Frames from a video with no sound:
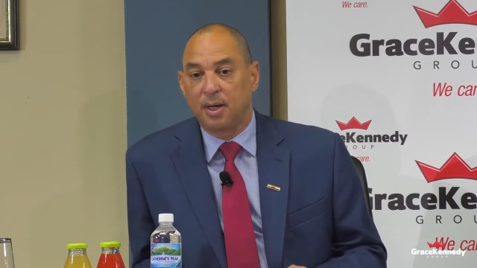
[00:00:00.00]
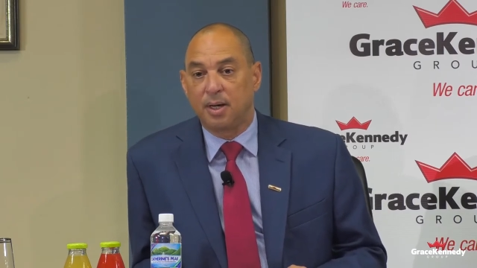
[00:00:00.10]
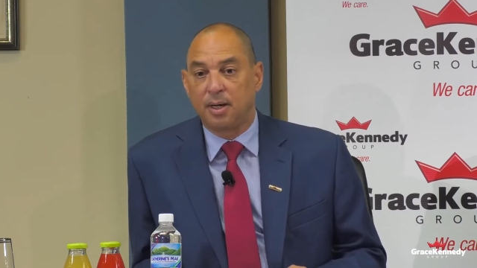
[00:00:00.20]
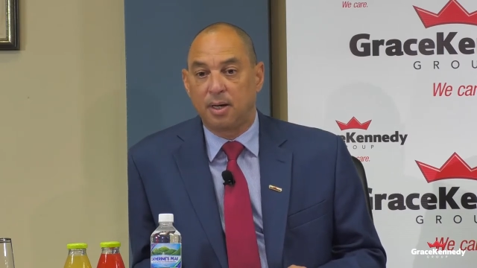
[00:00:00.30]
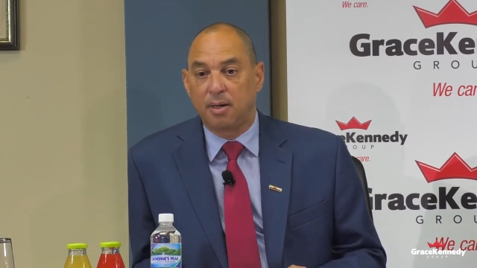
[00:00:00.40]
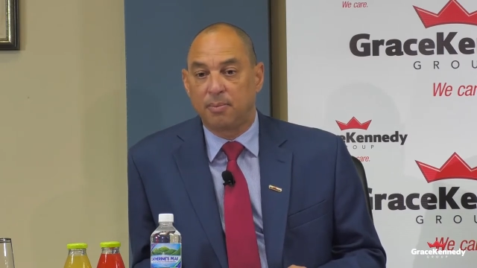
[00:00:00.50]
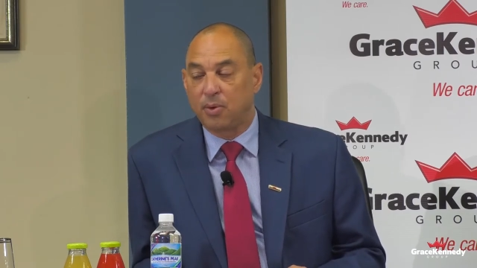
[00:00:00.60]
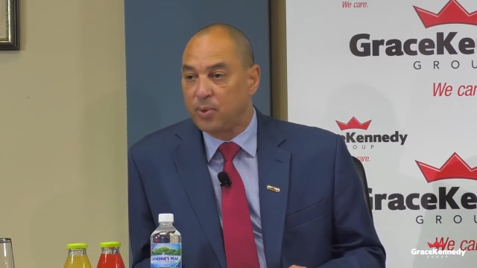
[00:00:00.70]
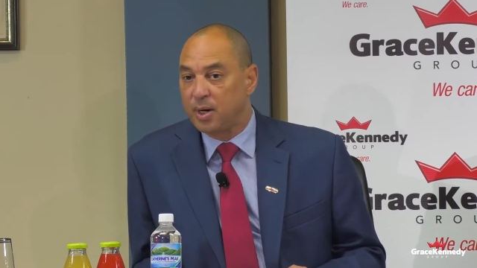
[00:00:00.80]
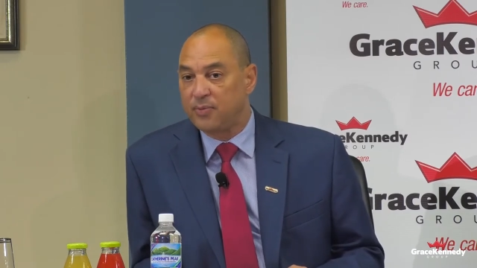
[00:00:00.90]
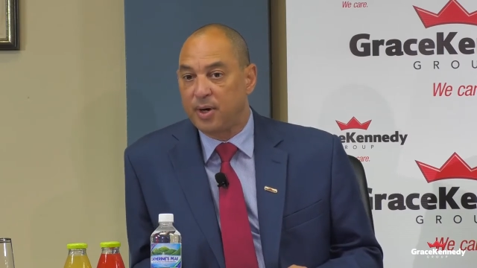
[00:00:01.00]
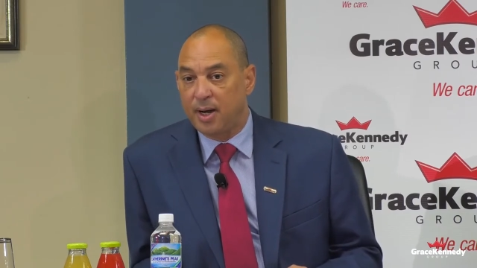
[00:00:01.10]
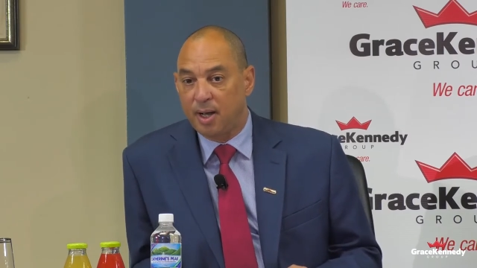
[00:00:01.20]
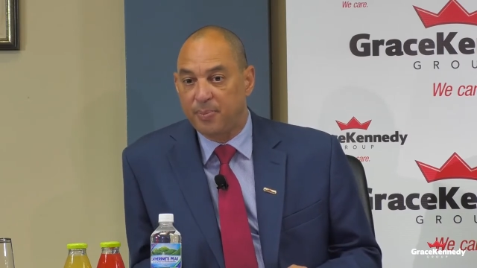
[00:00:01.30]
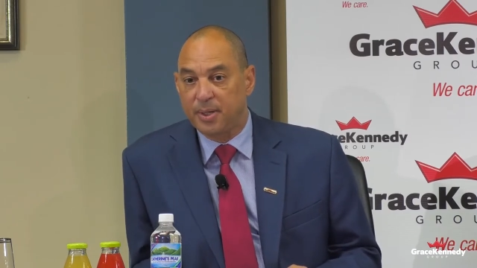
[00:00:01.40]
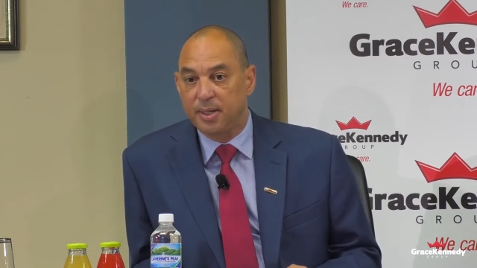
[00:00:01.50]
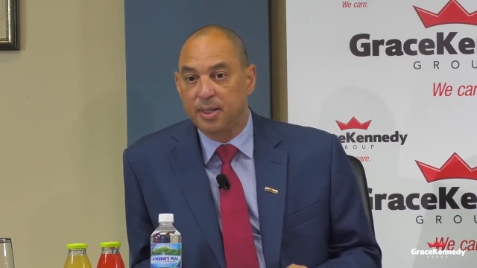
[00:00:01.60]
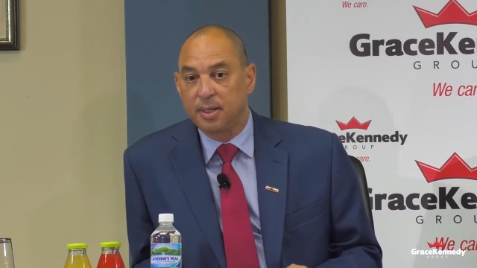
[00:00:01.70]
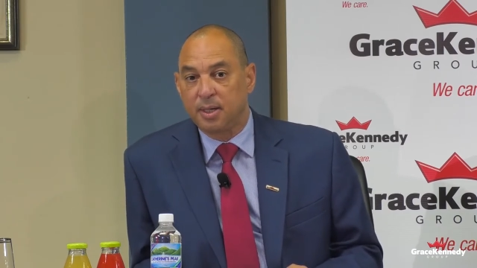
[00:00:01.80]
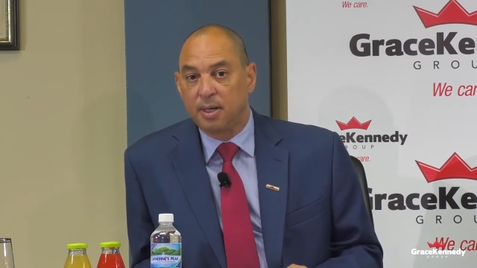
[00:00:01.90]
um, but we are very happy
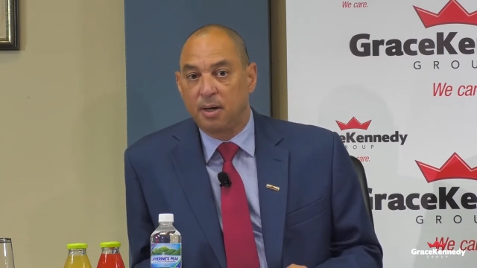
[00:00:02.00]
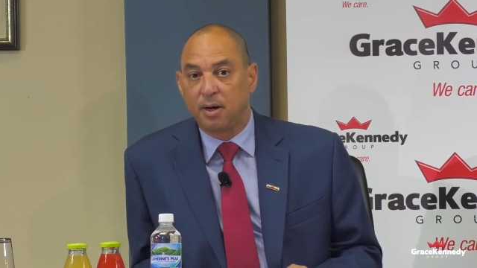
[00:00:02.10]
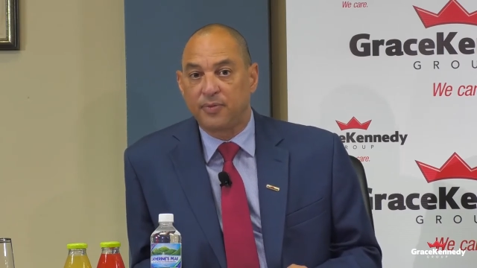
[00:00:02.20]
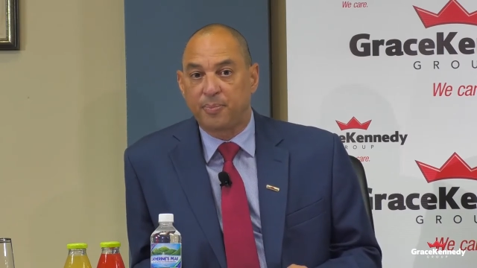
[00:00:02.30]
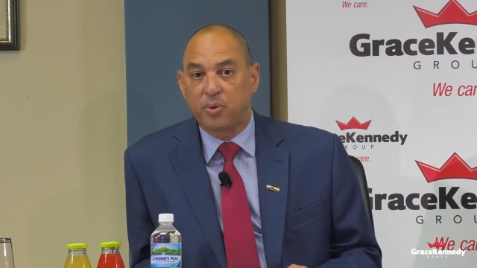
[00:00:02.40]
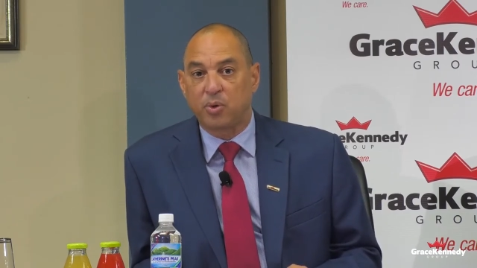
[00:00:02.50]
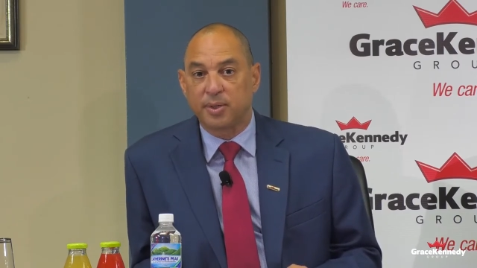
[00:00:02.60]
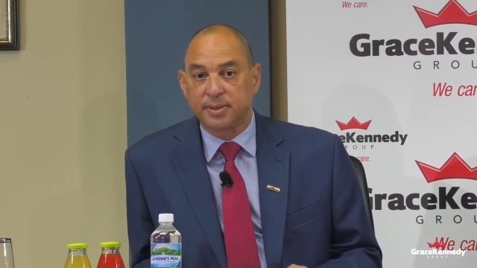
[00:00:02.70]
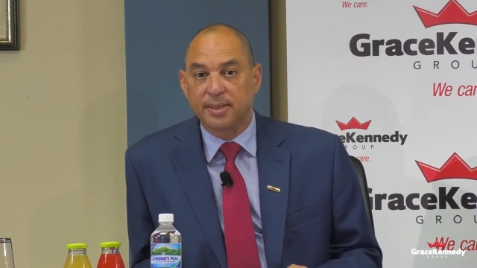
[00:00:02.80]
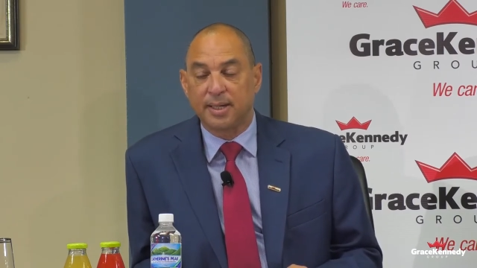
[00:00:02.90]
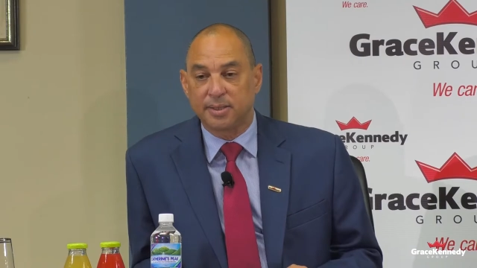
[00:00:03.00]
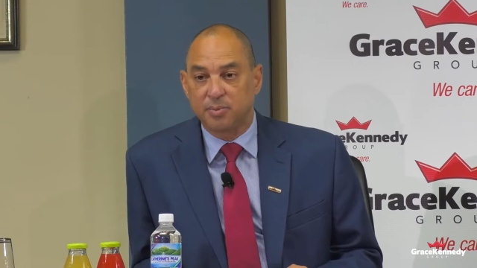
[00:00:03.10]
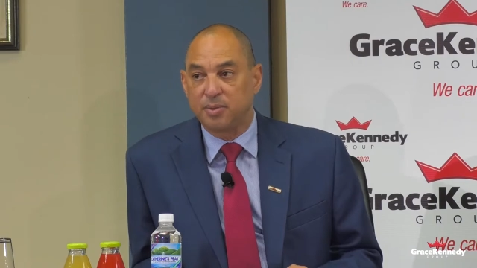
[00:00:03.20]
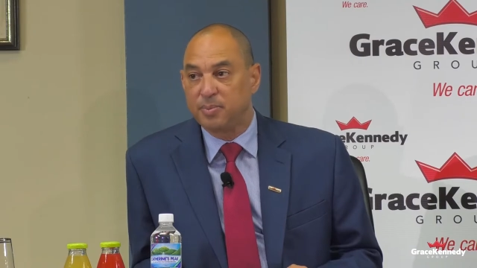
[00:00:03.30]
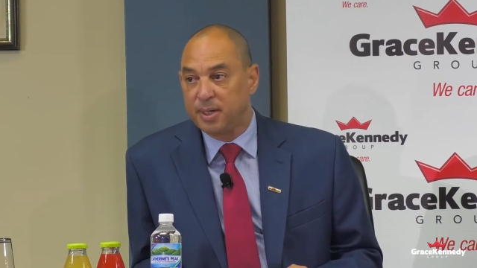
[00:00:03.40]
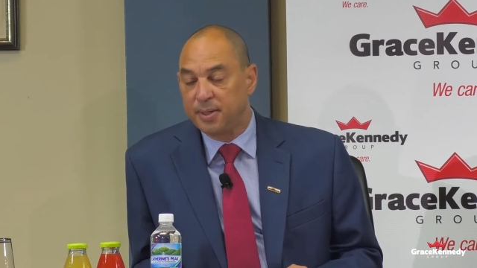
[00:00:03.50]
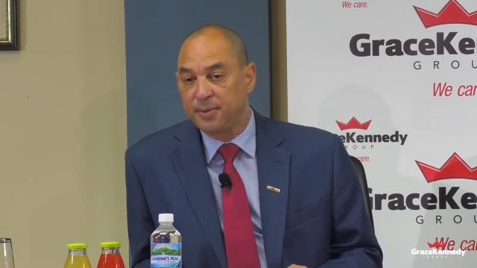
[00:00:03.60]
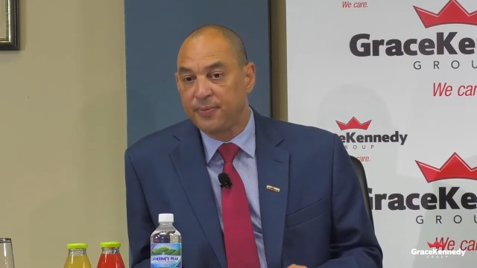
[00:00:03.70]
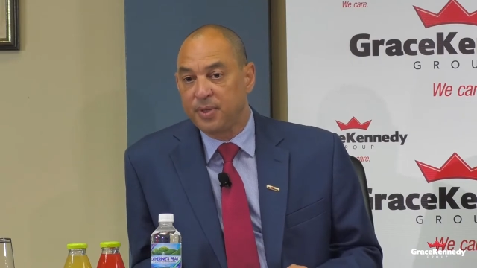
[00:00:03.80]
of the progress that, that has been made.